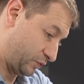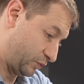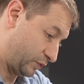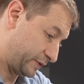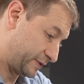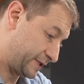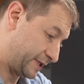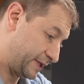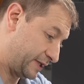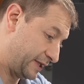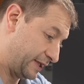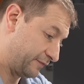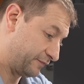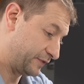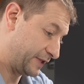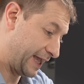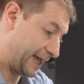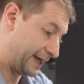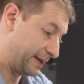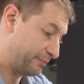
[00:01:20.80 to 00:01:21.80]
we'll see if
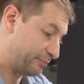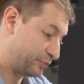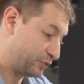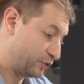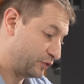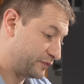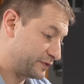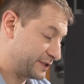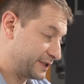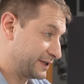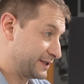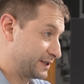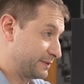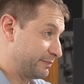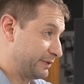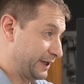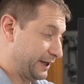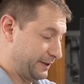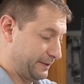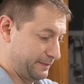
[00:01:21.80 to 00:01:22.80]
that improves things a bit.